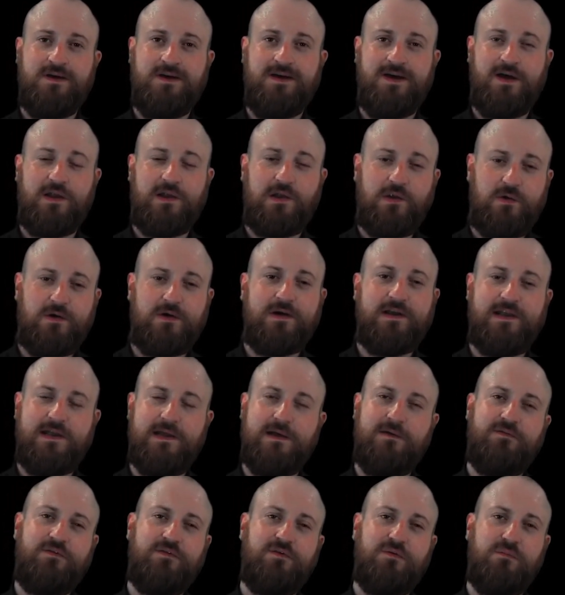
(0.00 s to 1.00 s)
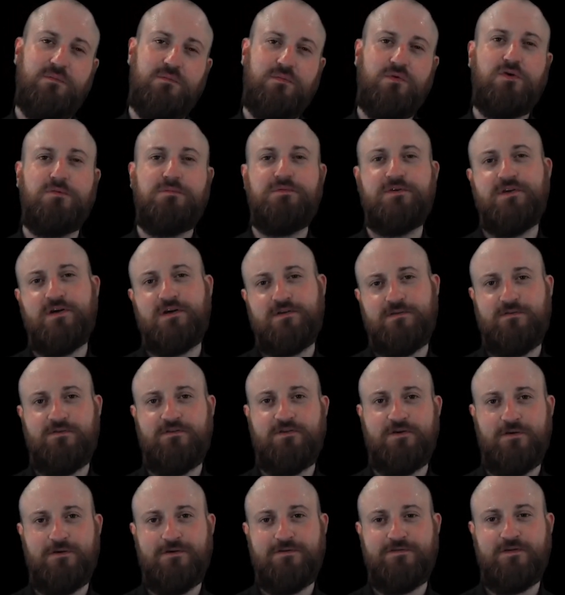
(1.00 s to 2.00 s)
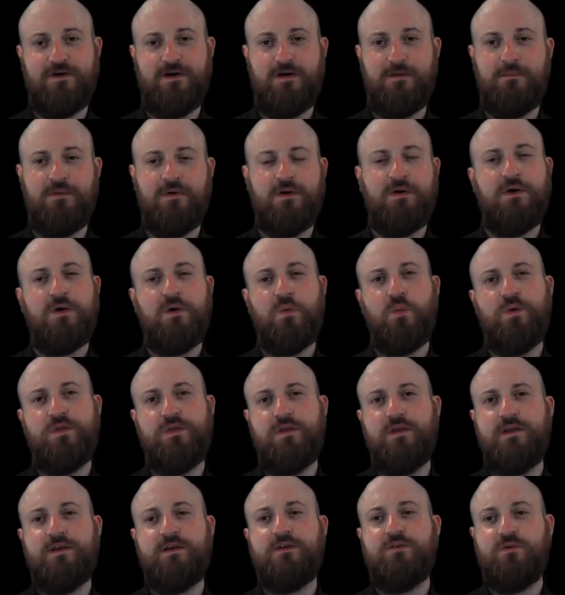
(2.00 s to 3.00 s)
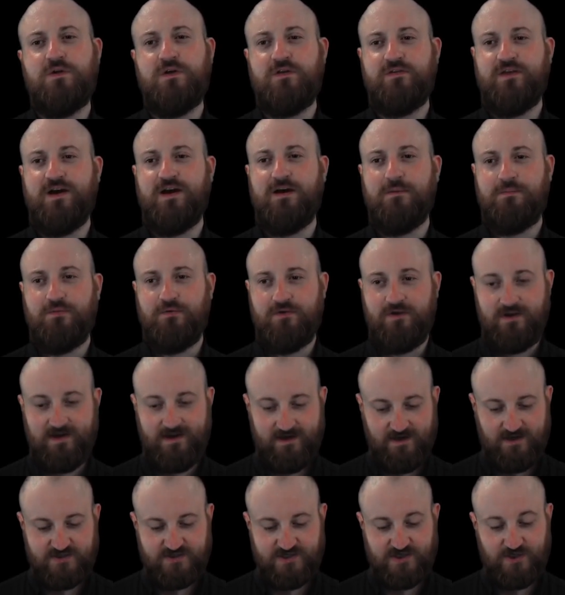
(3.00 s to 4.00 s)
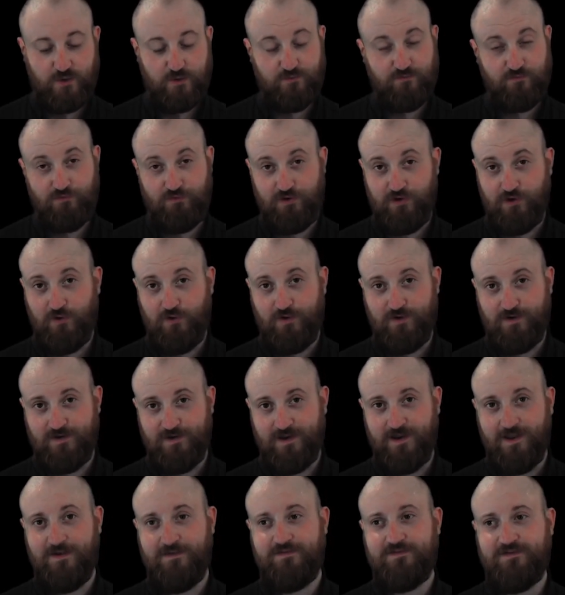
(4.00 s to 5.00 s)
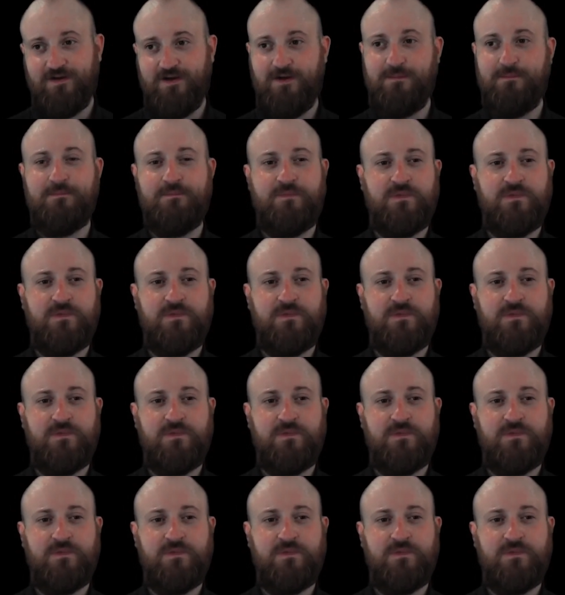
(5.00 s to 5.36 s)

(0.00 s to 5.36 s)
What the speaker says: A longer-lived, more productive solar farm with an increased output in energy over a longer lifetime,